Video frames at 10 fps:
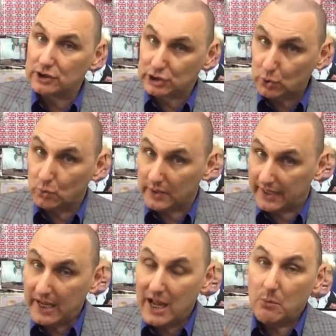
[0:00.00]
car
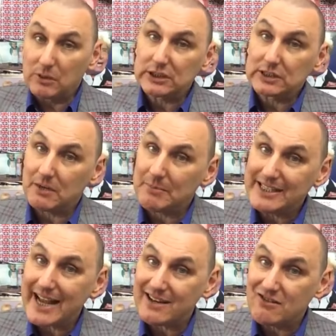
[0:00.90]
shortly, which is going to
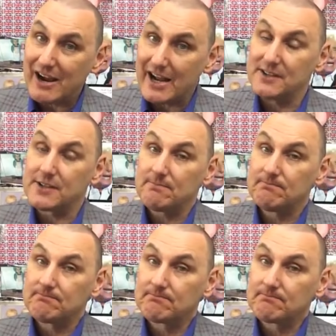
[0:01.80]
be 10 grand.